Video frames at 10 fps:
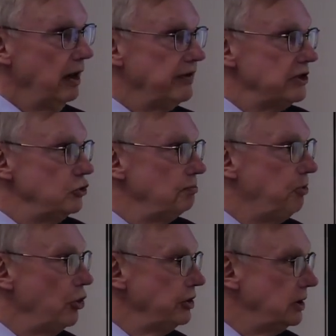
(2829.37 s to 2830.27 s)
And there's no
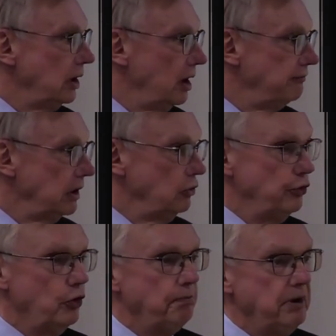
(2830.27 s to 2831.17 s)
point in having a
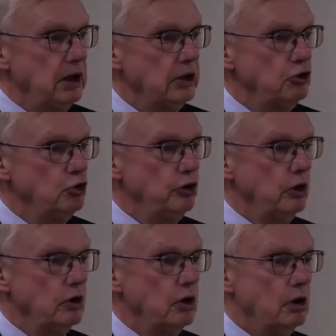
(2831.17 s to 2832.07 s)
European
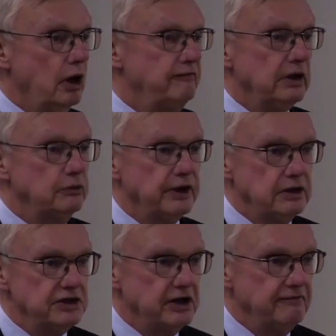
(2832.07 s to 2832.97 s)
Union having
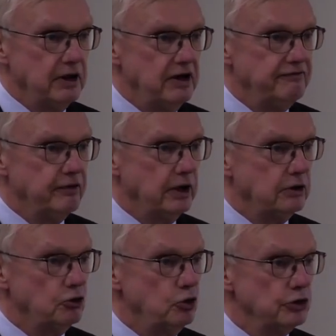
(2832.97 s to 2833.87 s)
27 different
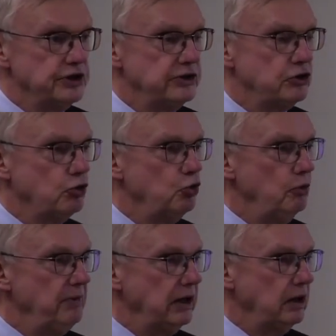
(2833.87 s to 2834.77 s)
rules. It's a
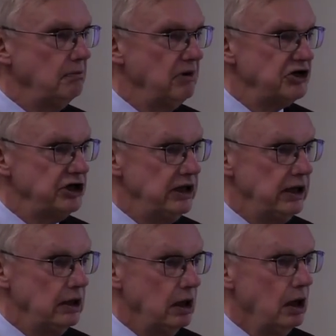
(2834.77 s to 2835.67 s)
rule-making
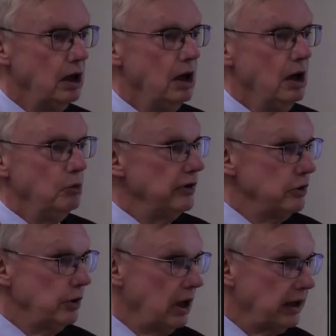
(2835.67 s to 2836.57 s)
machine
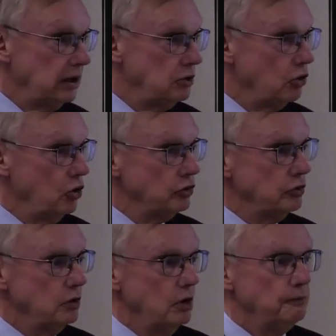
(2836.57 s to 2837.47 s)
whether you like it or not.
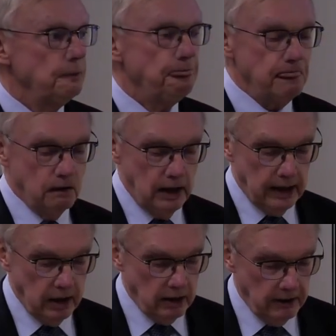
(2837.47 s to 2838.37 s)

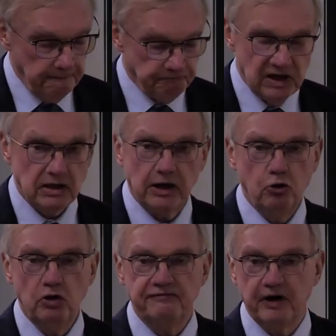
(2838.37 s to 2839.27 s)
And um, it can
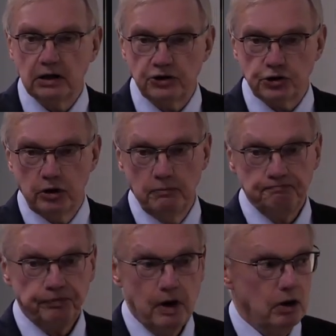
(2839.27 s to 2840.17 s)
only function
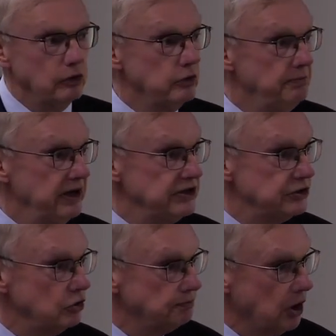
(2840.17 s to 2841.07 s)
on the
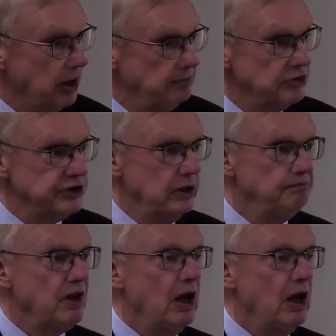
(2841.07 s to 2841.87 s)
basis of primacy.